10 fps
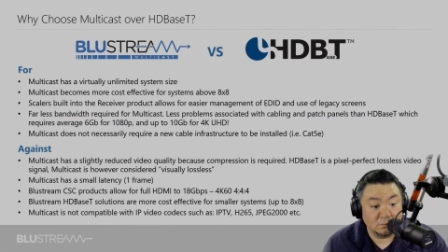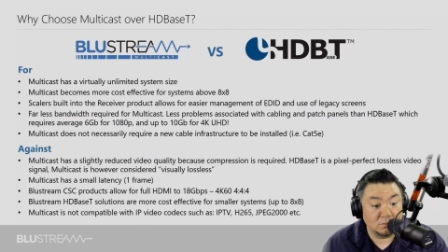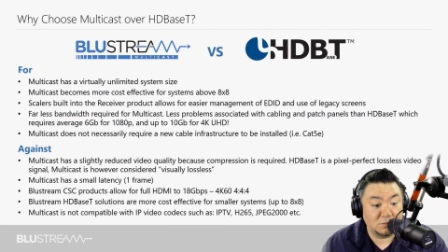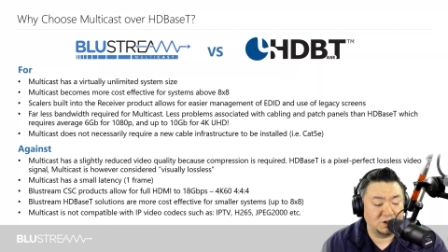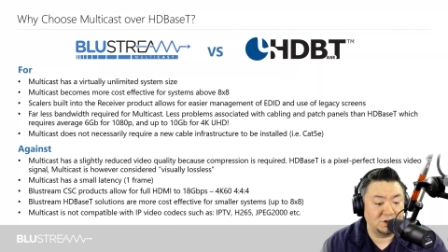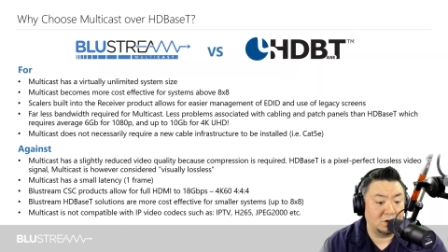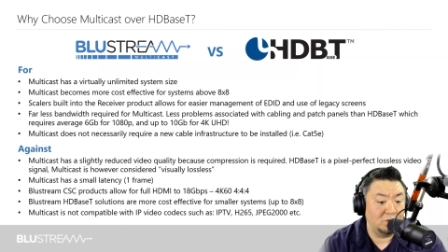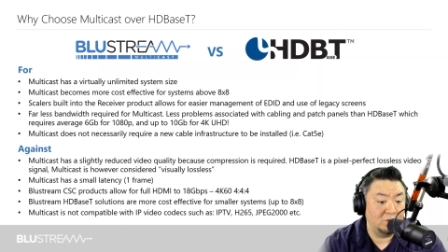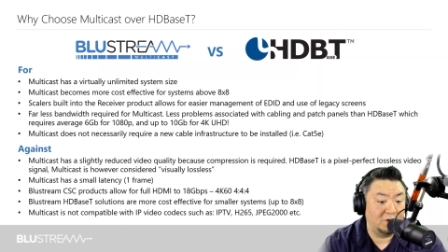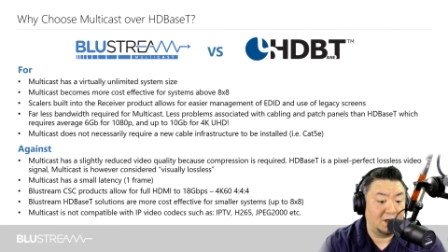
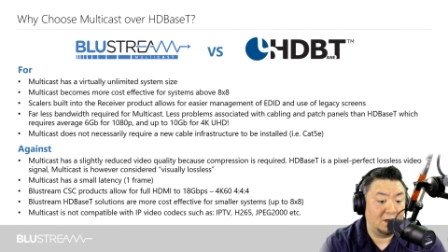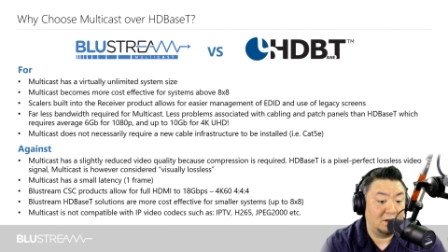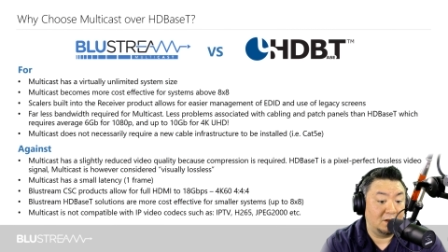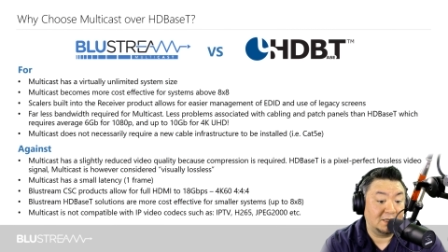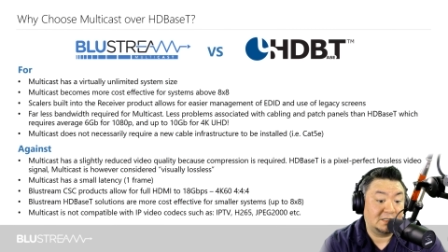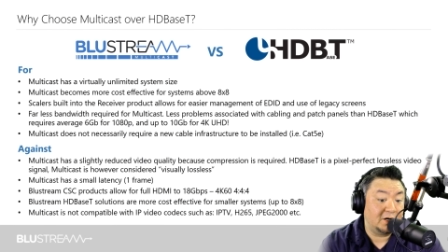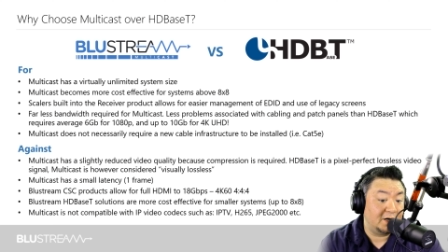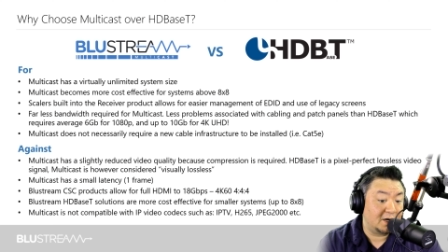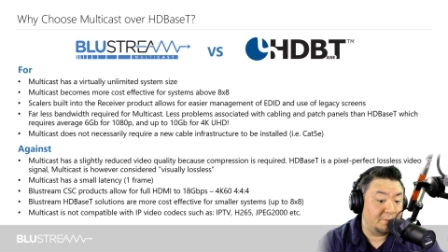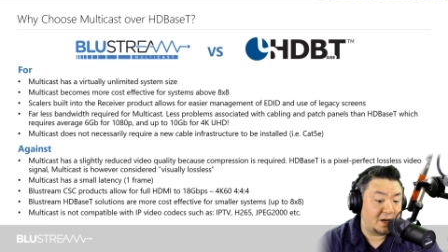So then, let's look at
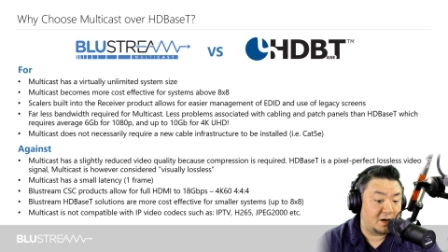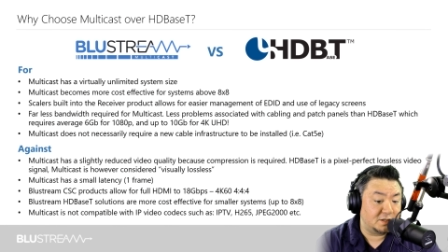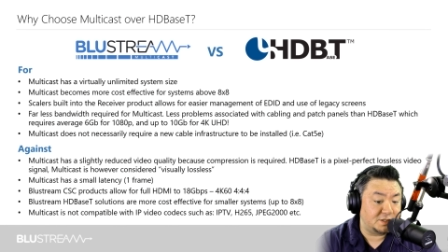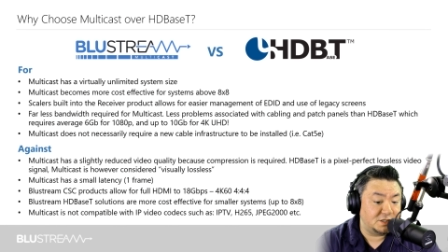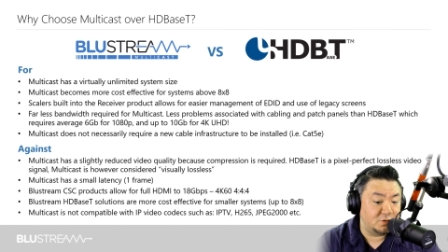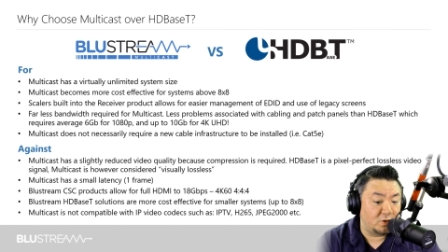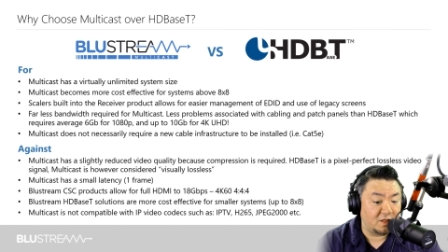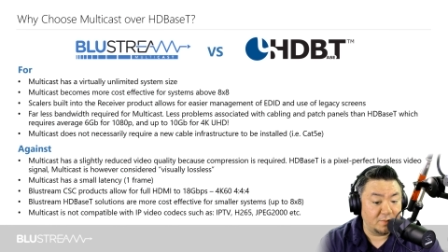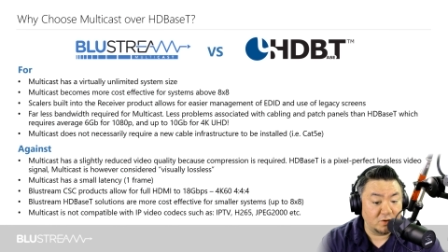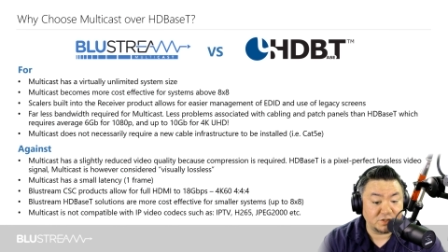a comparison to one
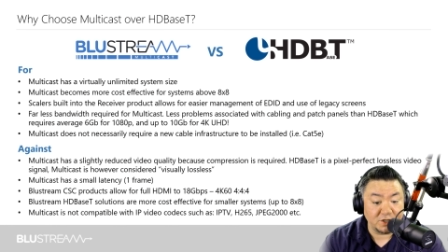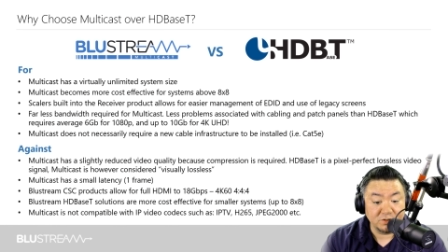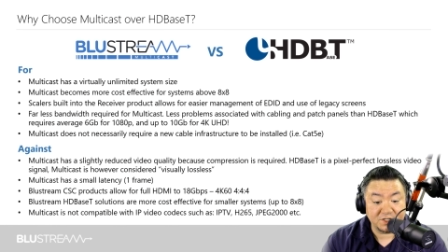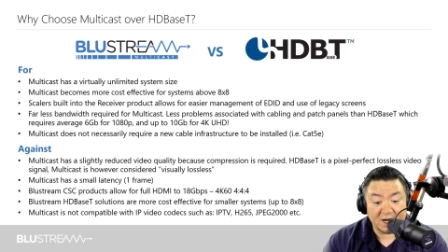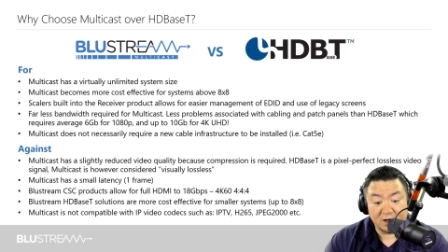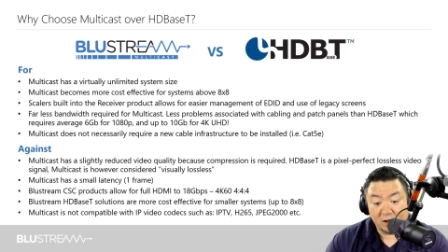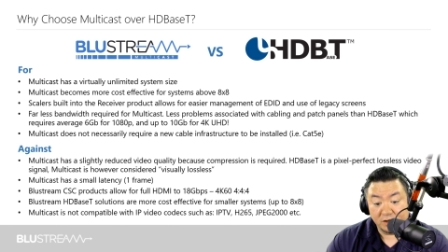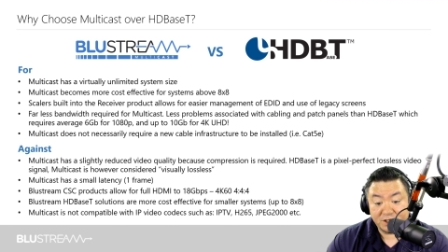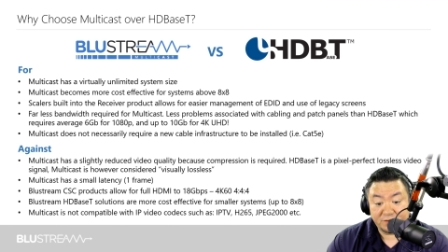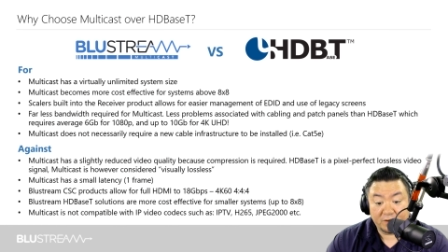of the most used
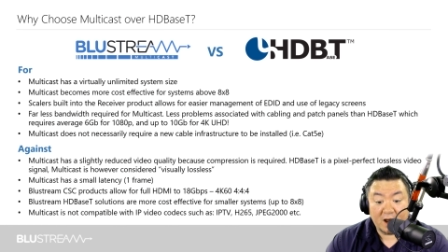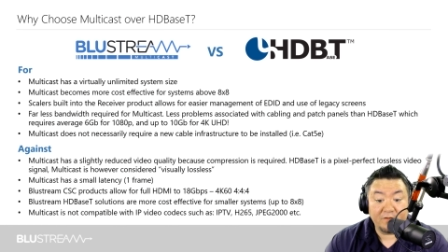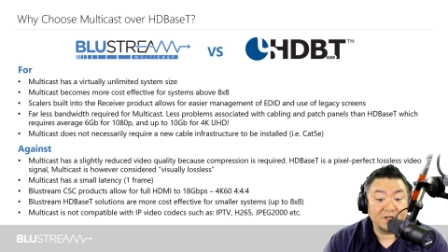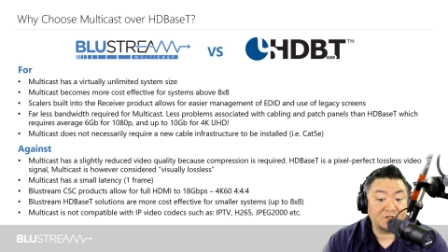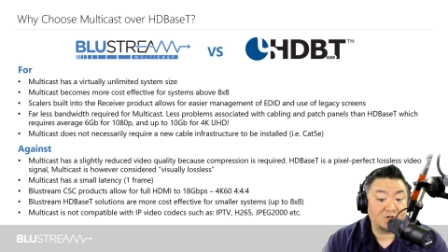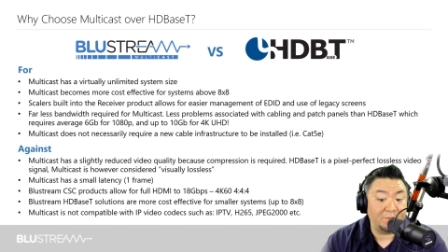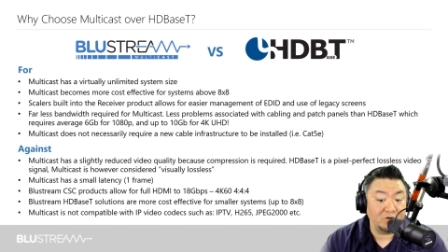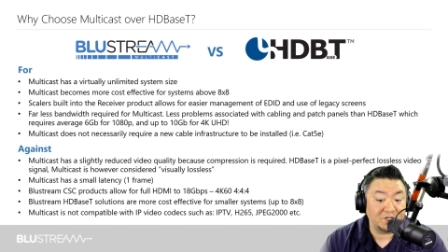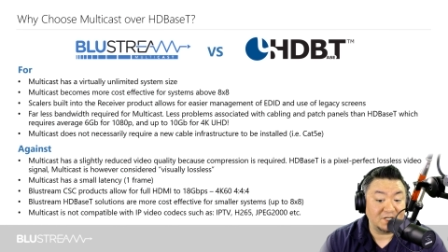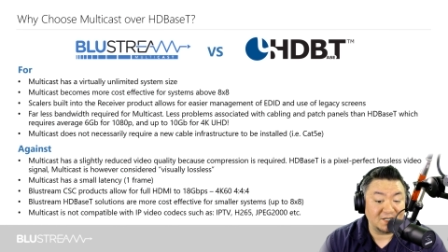technologies for AV
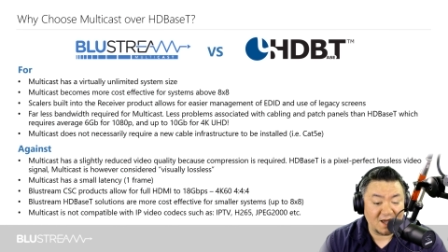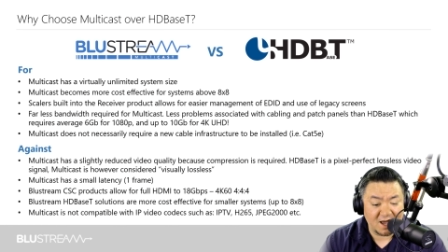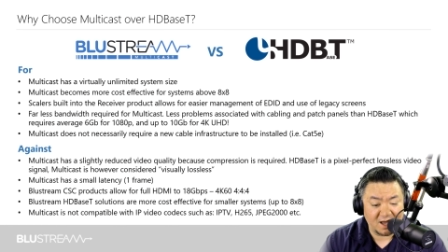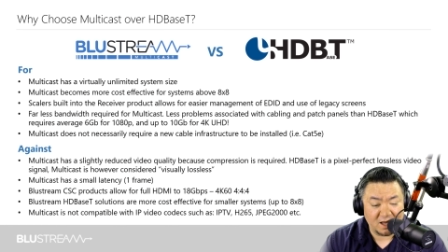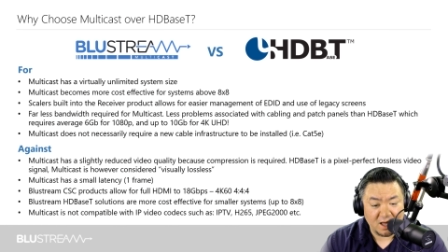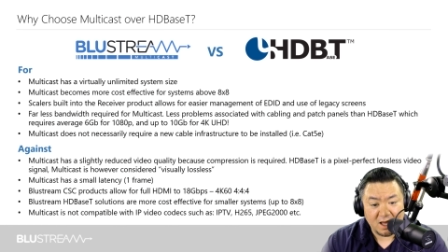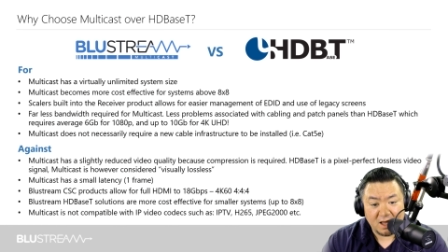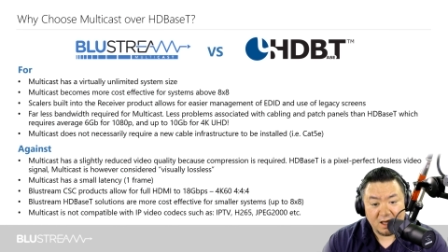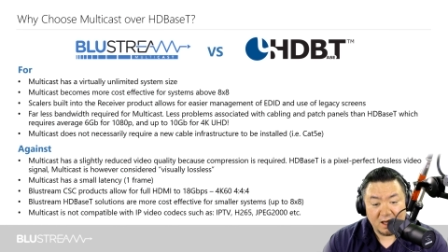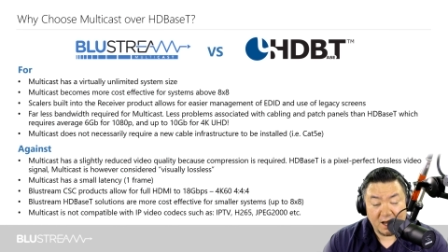distribution today,
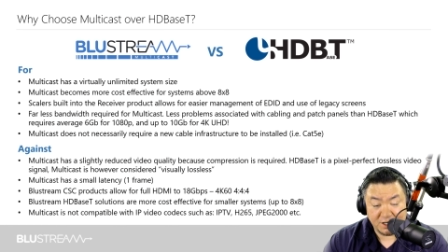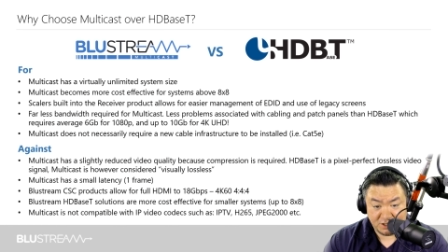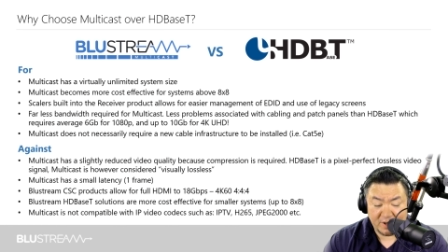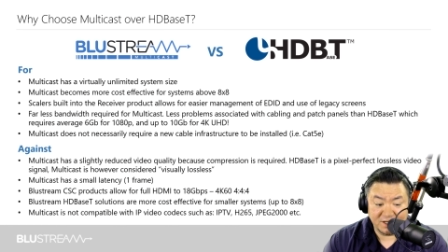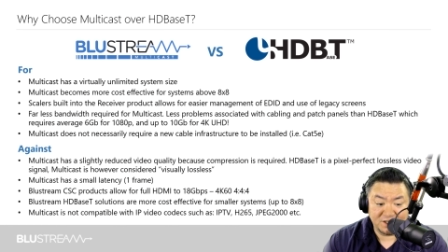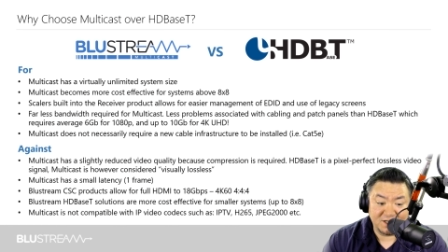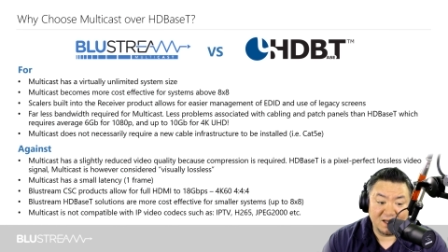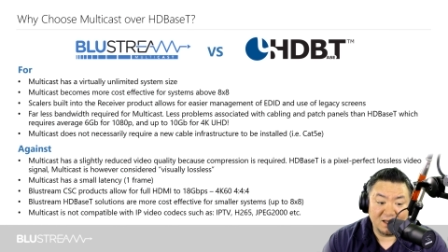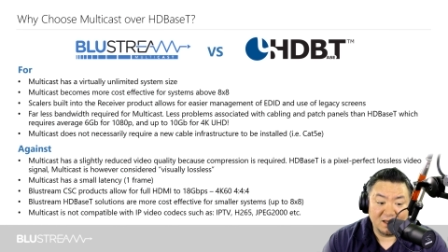HDBaseT.